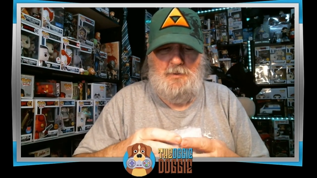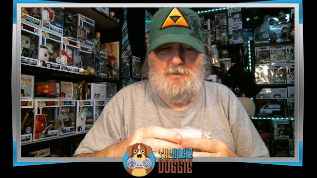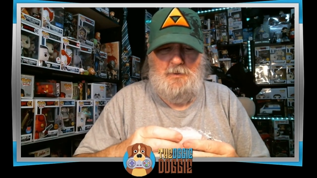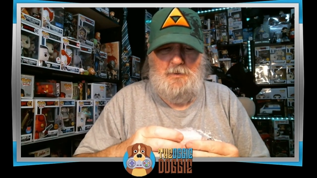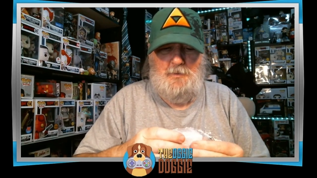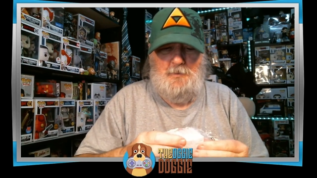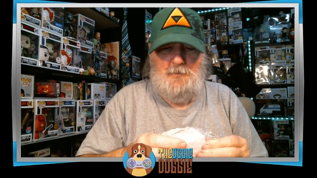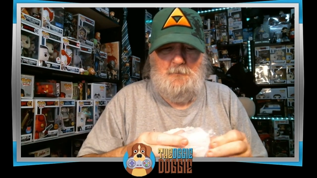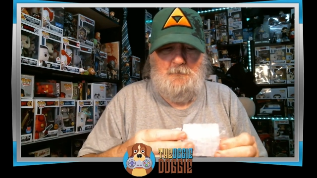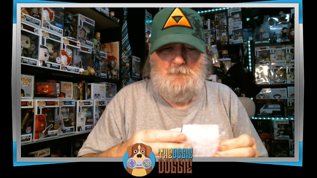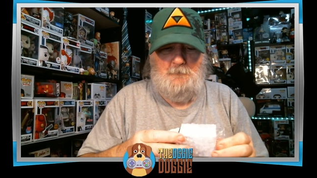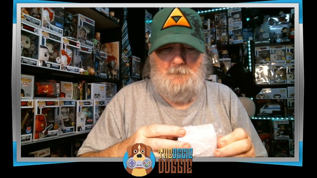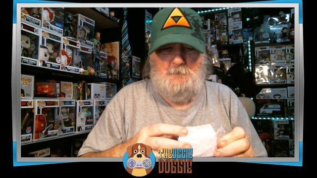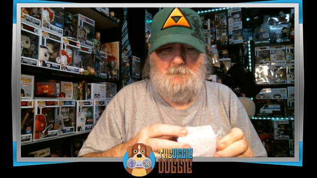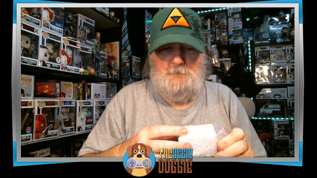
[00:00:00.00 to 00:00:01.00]

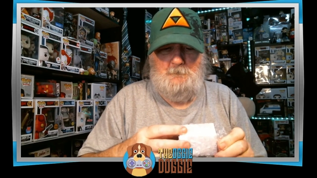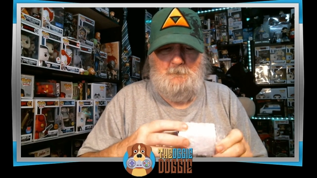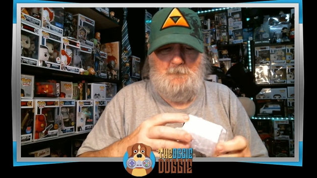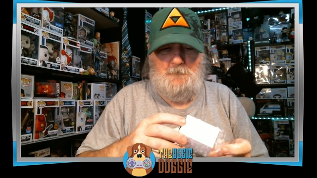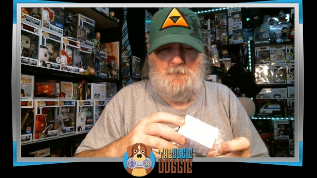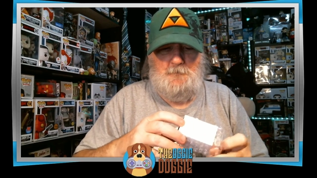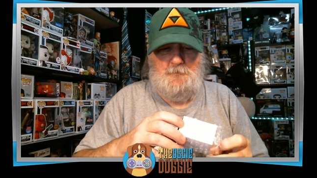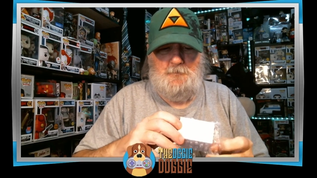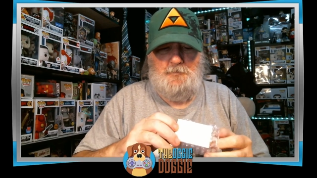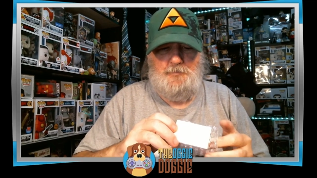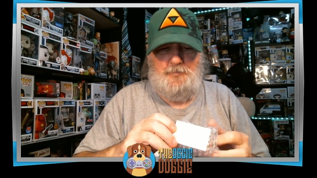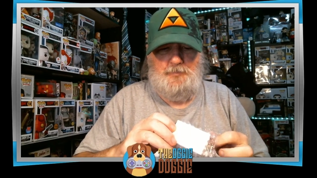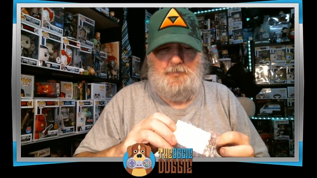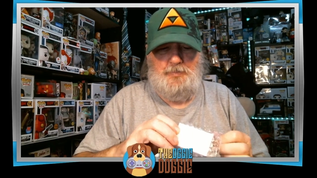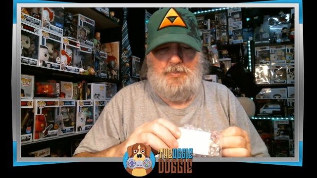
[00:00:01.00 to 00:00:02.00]

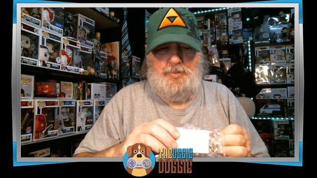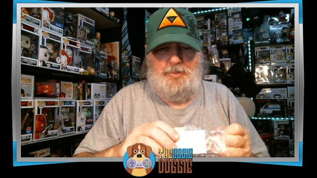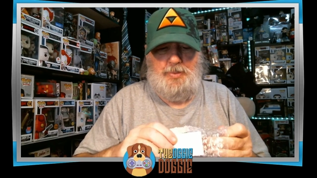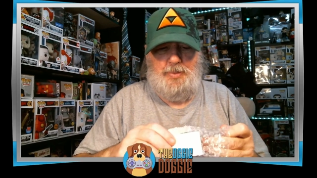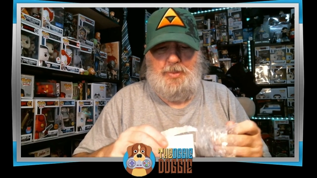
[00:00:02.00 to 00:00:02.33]
Nothing is said.